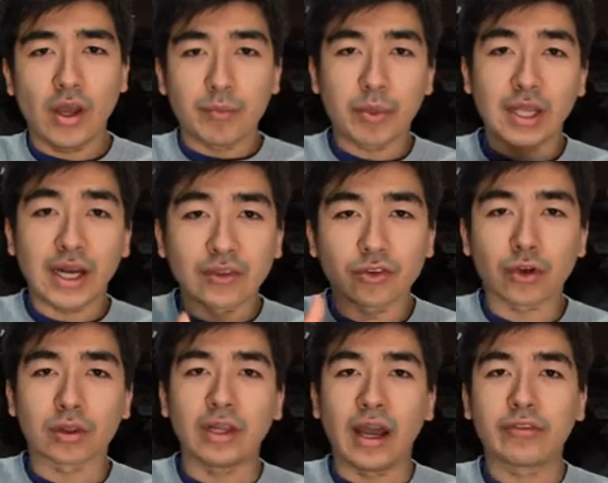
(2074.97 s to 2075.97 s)
But then I
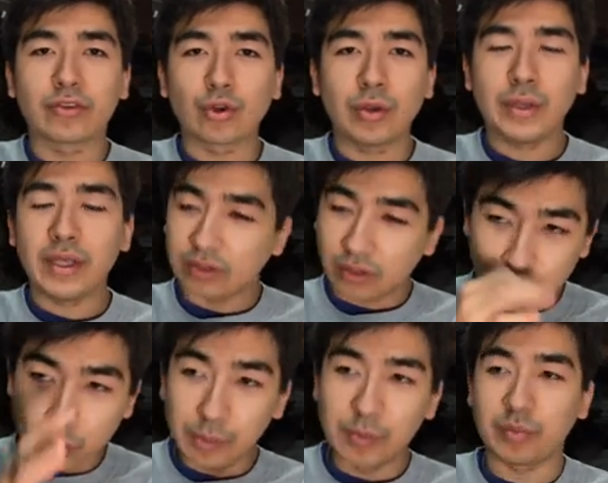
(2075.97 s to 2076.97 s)
start live streaming, the
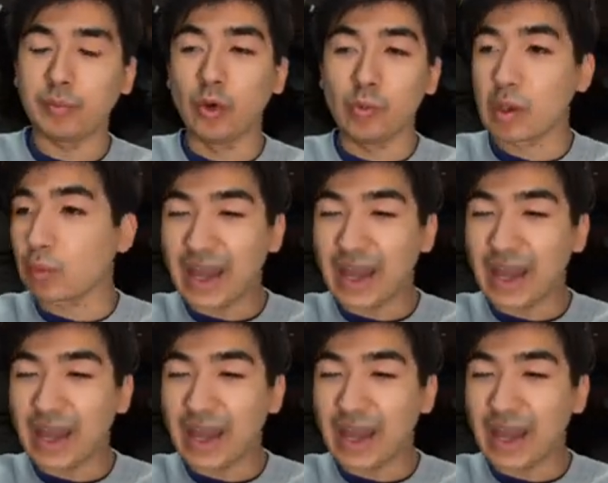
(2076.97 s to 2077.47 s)
stream is booming.